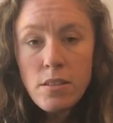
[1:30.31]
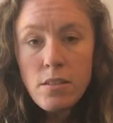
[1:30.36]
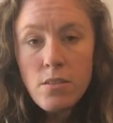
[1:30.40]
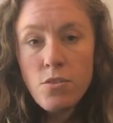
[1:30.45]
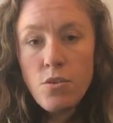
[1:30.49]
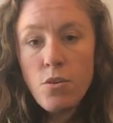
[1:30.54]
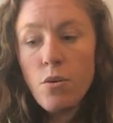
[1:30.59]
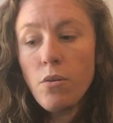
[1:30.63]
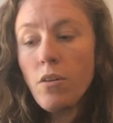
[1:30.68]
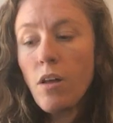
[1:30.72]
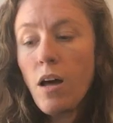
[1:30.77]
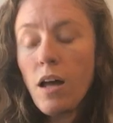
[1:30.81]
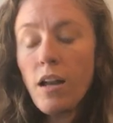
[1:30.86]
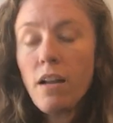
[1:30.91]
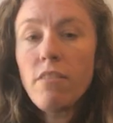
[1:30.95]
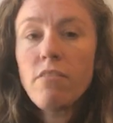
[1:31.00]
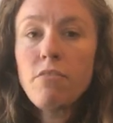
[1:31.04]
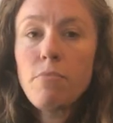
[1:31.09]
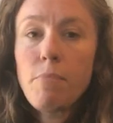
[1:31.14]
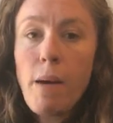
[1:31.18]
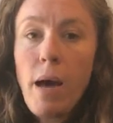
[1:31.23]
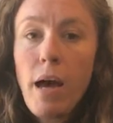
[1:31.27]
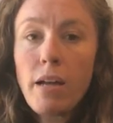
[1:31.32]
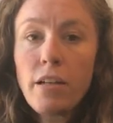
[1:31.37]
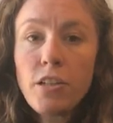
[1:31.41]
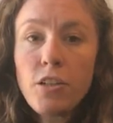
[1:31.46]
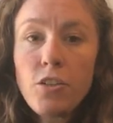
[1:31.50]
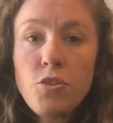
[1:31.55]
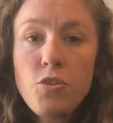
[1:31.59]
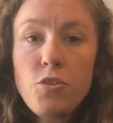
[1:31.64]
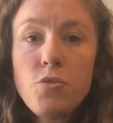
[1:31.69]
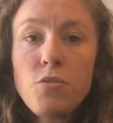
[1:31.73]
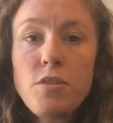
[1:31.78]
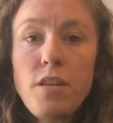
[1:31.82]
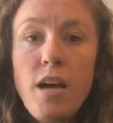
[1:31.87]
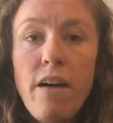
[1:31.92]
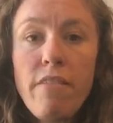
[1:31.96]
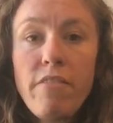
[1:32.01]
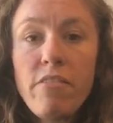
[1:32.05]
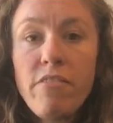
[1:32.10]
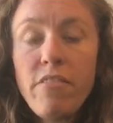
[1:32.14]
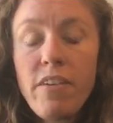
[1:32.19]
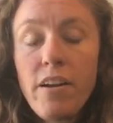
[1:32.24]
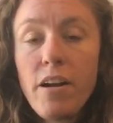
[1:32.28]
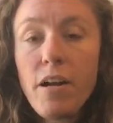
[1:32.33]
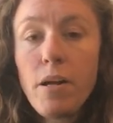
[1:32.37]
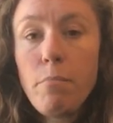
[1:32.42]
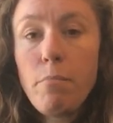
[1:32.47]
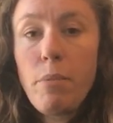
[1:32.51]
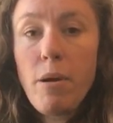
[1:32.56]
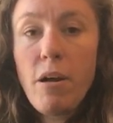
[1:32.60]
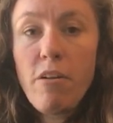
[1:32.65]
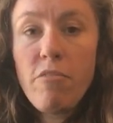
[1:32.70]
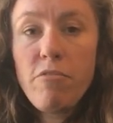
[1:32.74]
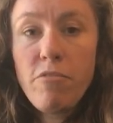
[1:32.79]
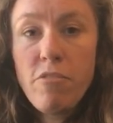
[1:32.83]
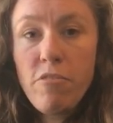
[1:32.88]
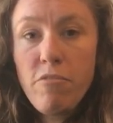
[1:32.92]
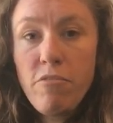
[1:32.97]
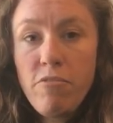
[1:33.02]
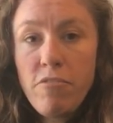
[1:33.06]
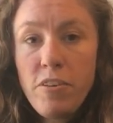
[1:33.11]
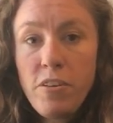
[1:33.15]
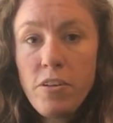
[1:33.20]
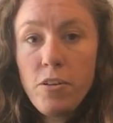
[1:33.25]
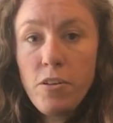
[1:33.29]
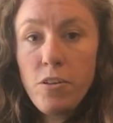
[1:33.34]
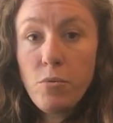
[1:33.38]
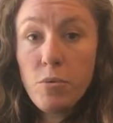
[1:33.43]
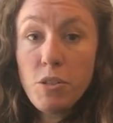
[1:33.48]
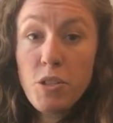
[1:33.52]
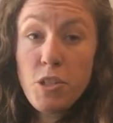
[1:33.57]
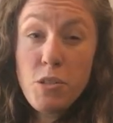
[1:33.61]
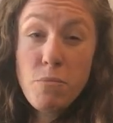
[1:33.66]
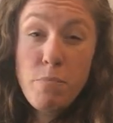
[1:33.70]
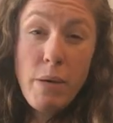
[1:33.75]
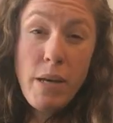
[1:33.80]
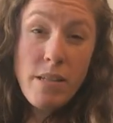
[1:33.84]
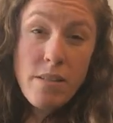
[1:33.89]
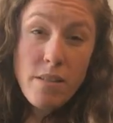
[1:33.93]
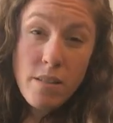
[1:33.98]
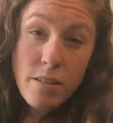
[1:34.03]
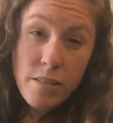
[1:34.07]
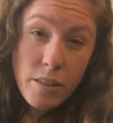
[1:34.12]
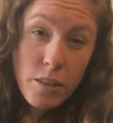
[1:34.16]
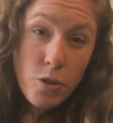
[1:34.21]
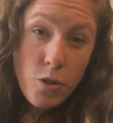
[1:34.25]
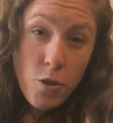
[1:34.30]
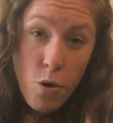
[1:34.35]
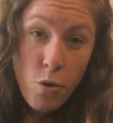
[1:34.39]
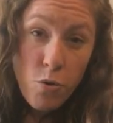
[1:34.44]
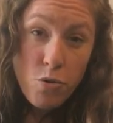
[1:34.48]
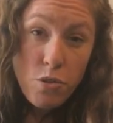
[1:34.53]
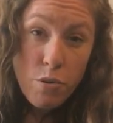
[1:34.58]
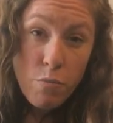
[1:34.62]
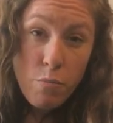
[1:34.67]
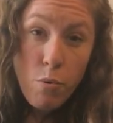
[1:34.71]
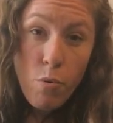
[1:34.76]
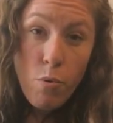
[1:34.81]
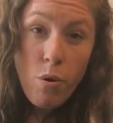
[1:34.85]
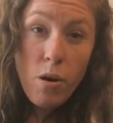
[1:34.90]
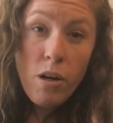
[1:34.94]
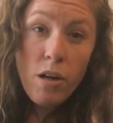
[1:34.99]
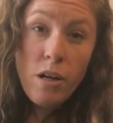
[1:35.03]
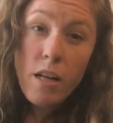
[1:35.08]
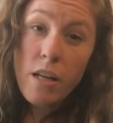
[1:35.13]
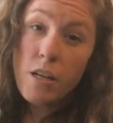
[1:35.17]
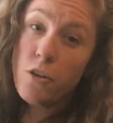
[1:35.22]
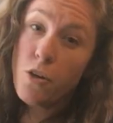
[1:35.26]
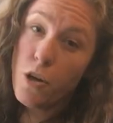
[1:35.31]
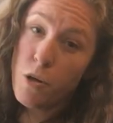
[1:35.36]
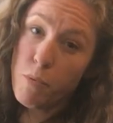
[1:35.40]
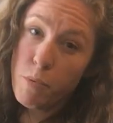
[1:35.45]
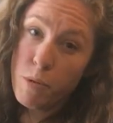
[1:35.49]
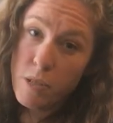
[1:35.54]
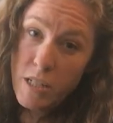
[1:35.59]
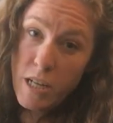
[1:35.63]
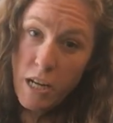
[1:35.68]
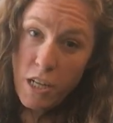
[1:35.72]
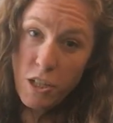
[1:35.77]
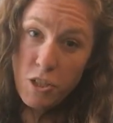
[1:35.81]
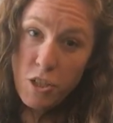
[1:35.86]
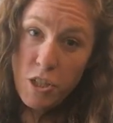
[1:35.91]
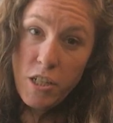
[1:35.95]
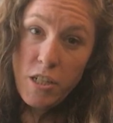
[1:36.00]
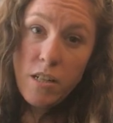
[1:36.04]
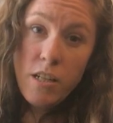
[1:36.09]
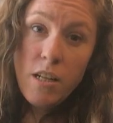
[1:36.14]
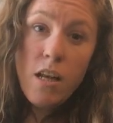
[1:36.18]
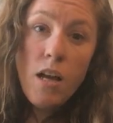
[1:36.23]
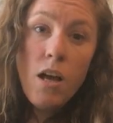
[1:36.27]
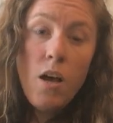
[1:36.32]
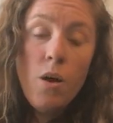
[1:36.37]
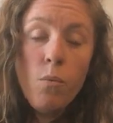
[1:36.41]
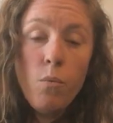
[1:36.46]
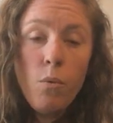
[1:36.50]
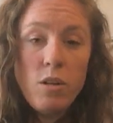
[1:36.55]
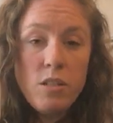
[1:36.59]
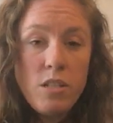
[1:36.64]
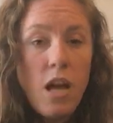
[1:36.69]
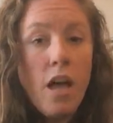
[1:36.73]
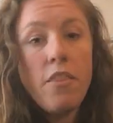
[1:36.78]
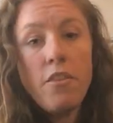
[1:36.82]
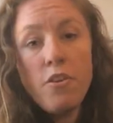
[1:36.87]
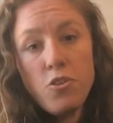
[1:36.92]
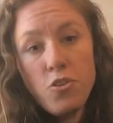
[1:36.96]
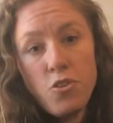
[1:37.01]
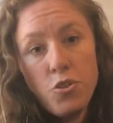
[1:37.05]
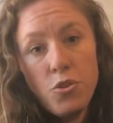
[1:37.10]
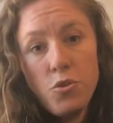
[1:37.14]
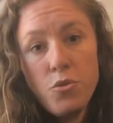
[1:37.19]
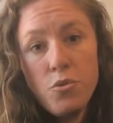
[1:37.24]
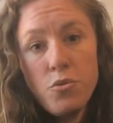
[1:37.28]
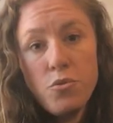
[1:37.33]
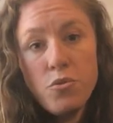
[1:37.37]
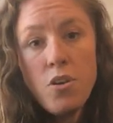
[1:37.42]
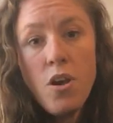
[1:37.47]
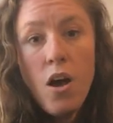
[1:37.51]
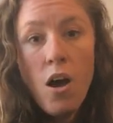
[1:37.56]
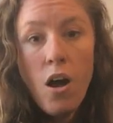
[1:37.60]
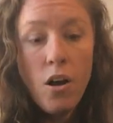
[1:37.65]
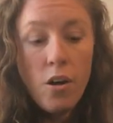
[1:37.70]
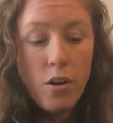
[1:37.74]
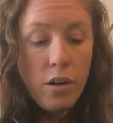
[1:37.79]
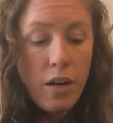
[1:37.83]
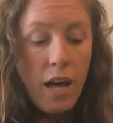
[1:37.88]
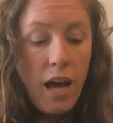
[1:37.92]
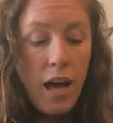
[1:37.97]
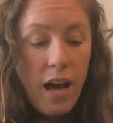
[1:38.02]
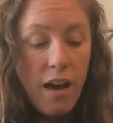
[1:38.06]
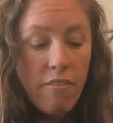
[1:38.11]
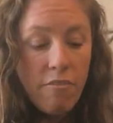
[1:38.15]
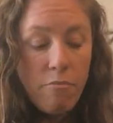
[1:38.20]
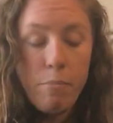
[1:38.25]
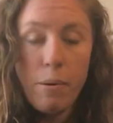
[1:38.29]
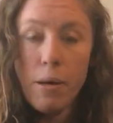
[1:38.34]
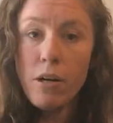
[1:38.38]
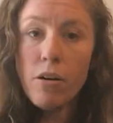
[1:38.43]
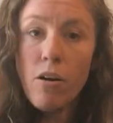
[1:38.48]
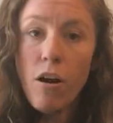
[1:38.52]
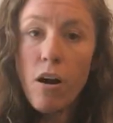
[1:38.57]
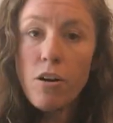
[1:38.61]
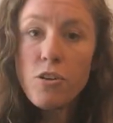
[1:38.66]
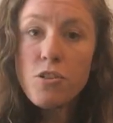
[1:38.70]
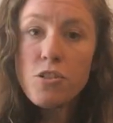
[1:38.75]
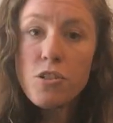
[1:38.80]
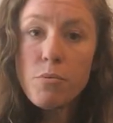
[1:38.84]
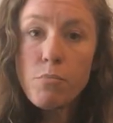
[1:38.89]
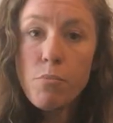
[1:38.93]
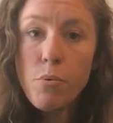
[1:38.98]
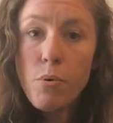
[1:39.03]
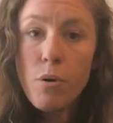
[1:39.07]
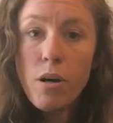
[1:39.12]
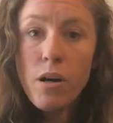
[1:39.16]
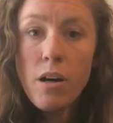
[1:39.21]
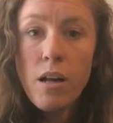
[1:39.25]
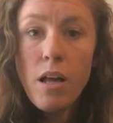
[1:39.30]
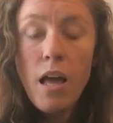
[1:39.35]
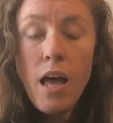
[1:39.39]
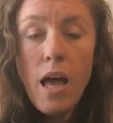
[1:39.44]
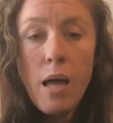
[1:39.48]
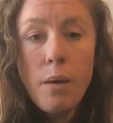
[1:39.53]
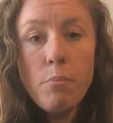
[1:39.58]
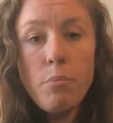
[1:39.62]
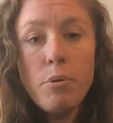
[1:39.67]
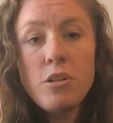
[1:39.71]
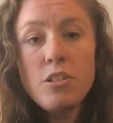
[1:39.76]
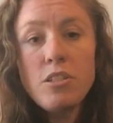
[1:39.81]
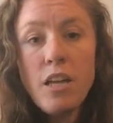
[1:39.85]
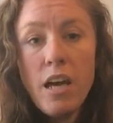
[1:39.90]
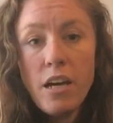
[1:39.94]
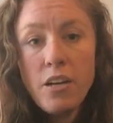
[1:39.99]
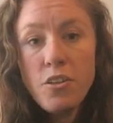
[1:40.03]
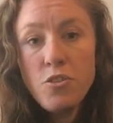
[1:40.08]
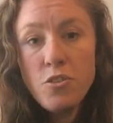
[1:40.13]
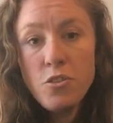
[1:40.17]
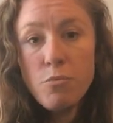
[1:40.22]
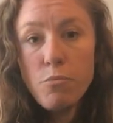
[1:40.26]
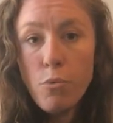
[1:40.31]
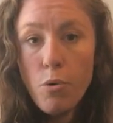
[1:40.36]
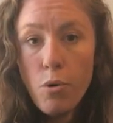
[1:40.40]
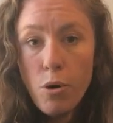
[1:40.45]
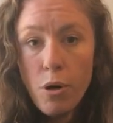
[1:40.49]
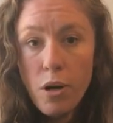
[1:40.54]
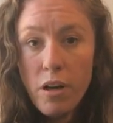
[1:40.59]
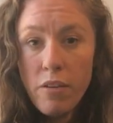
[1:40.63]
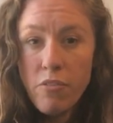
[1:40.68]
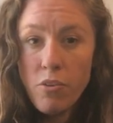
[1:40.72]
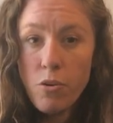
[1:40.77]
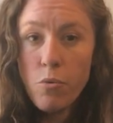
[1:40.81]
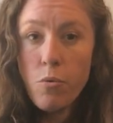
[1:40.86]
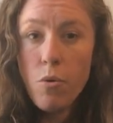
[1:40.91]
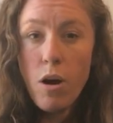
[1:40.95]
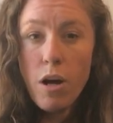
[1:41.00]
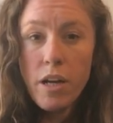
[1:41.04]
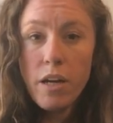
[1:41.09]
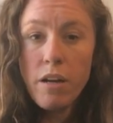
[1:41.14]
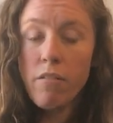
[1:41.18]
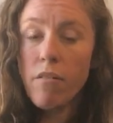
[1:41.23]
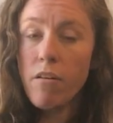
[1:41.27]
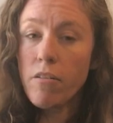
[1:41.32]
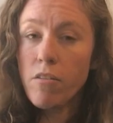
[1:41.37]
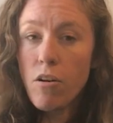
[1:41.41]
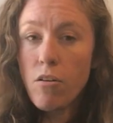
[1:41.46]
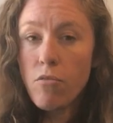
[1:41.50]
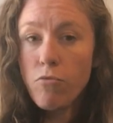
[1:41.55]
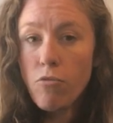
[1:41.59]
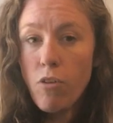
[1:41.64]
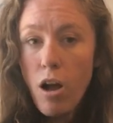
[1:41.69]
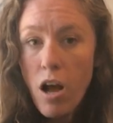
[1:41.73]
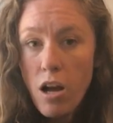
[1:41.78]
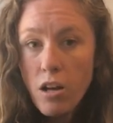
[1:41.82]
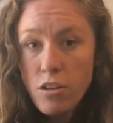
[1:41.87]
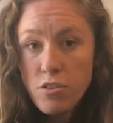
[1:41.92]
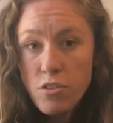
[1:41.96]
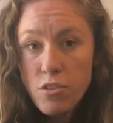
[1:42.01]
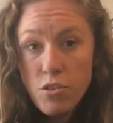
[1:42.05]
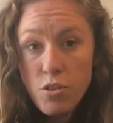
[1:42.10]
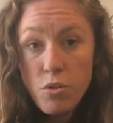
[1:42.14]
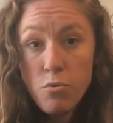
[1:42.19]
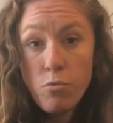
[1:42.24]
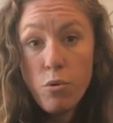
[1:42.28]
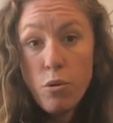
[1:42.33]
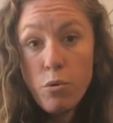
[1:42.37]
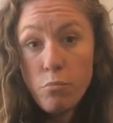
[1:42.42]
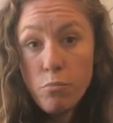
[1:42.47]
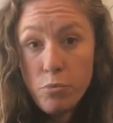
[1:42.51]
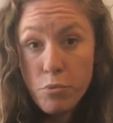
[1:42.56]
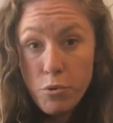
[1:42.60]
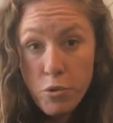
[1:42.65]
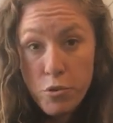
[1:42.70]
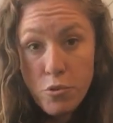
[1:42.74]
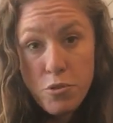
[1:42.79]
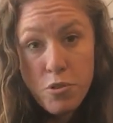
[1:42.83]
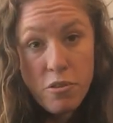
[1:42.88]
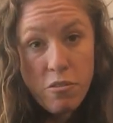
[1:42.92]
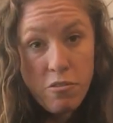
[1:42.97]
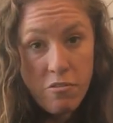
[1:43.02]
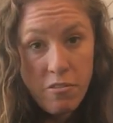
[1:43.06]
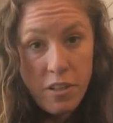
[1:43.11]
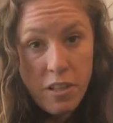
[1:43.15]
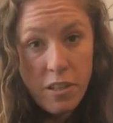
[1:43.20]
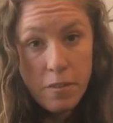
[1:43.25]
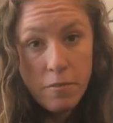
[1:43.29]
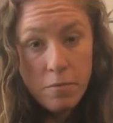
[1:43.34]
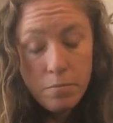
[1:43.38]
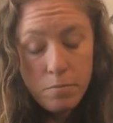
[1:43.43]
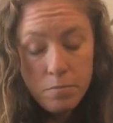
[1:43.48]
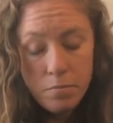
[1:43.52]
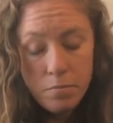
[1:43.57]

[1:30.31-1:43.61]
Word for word: So, a lot of paddling shoes have a very barefoot feel, which is basically no support and no protection. Whereas other shoes are going to have better arch support and protect you more if you're walking around on rocks so you won't bruise your feet.